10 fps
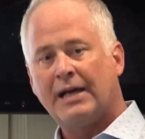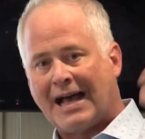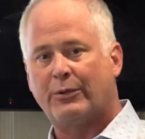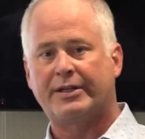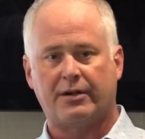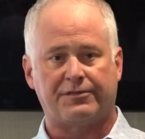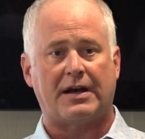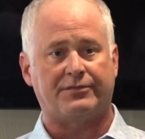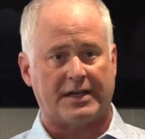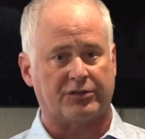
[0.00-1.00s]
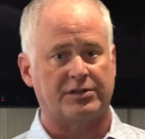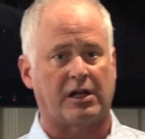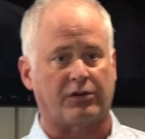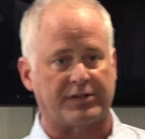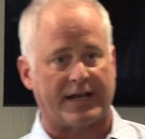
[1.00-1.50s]
I would get a
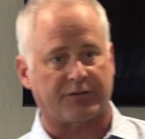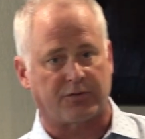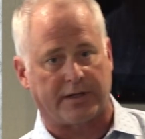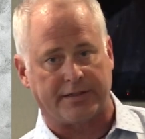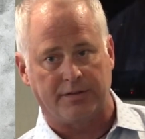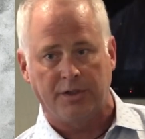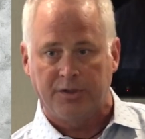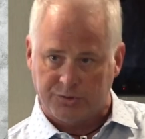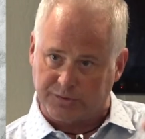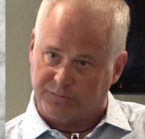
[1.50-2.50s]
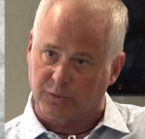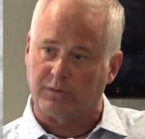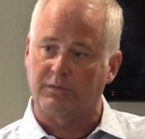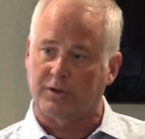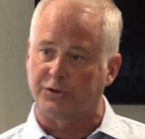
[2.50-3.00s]
$5,000 tax credit just
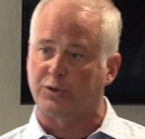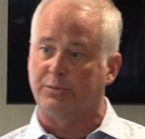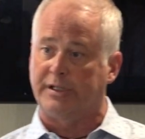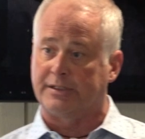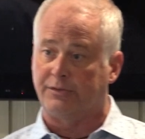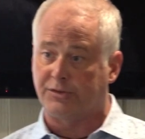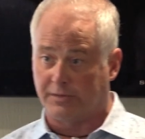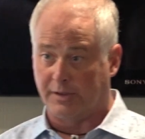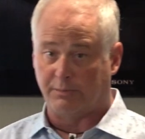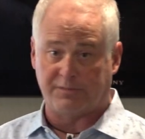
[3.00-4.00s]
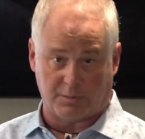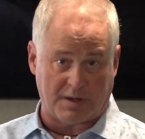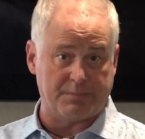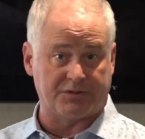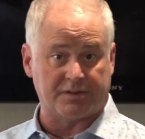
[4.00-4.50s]
for contributing to them from my
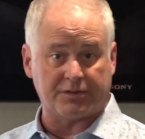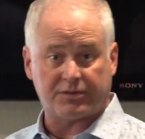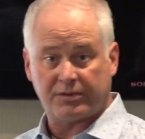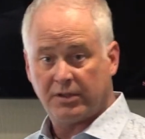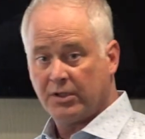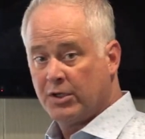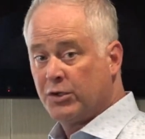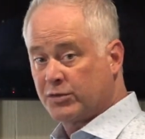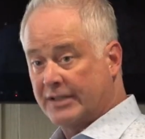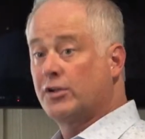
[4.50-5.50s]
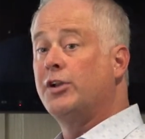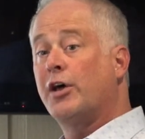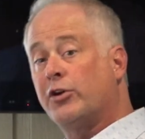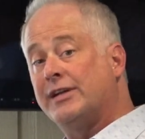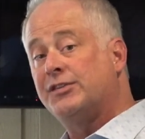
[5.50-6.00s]
business. So that's
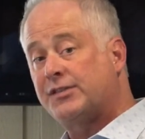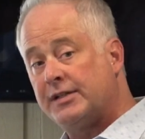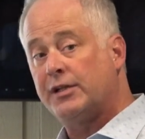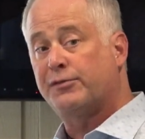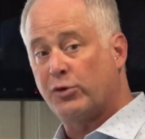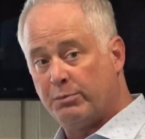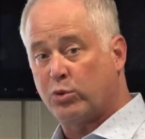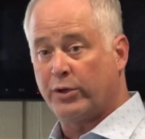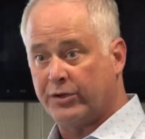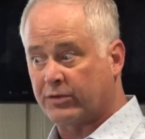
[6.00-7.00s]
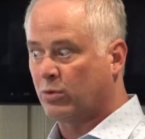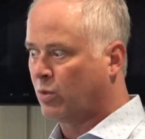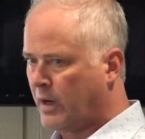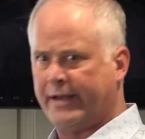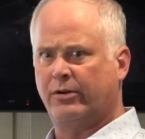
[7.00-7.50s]
another incentive for employers to go, well,
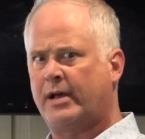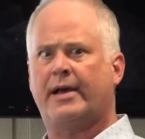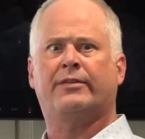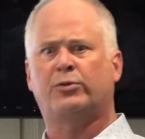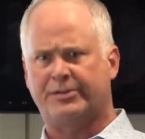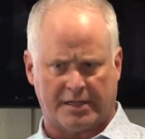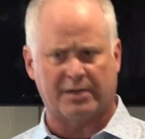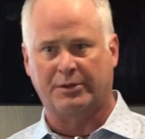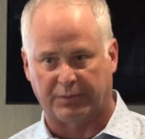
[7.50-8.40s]
why don't I have a retirement